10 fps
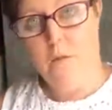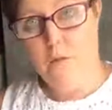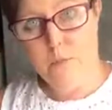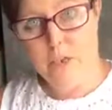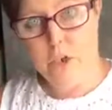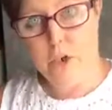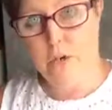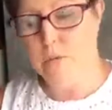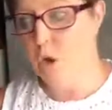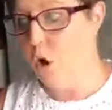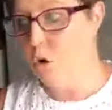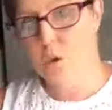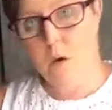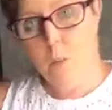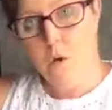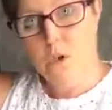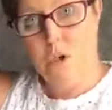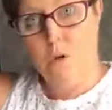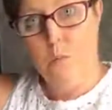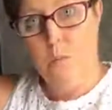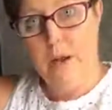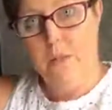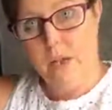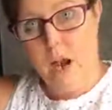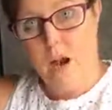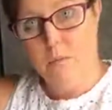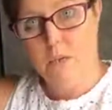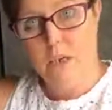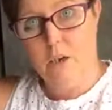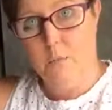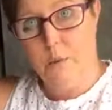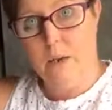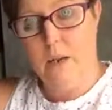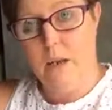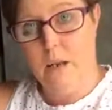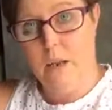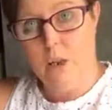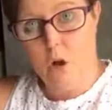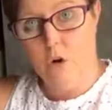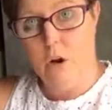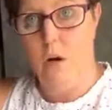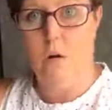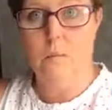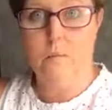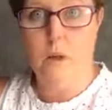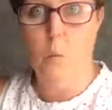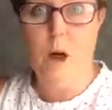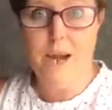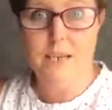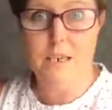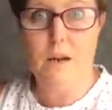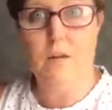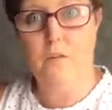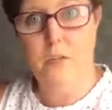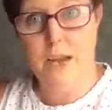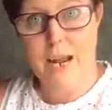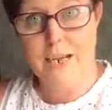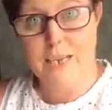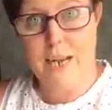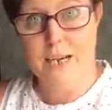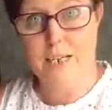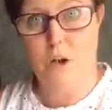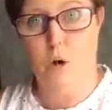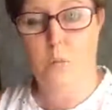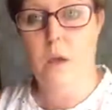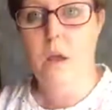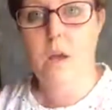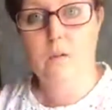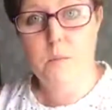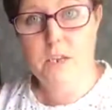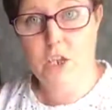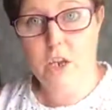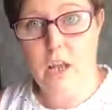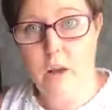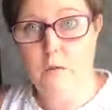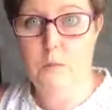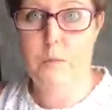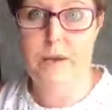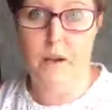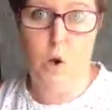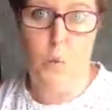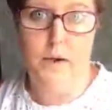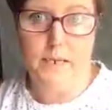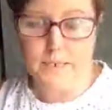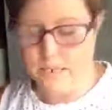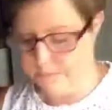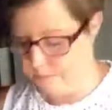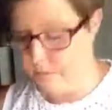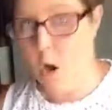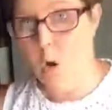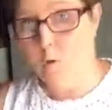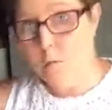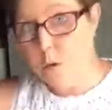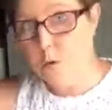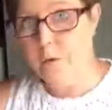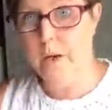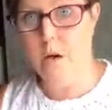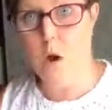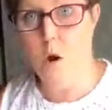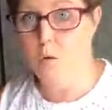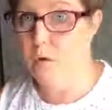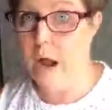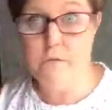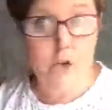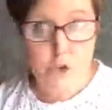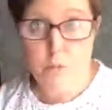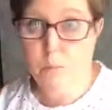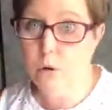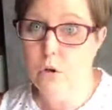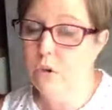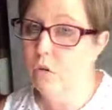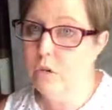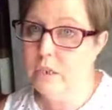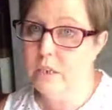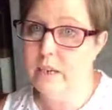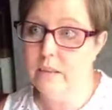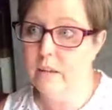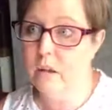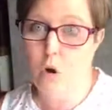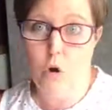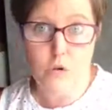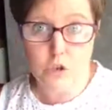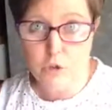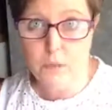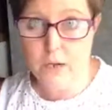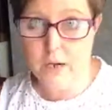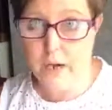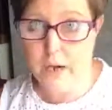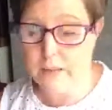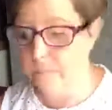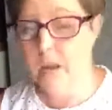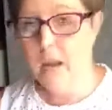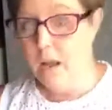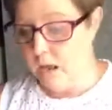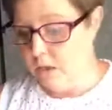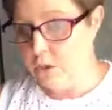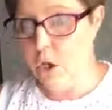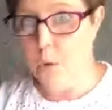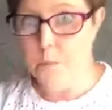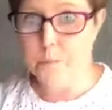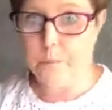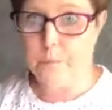for me to use or do I want to make the arms a little bit longer wider for the next size up for me to allow for my bingo wings or for moving or for having a jumper on or underneath or something like that. So,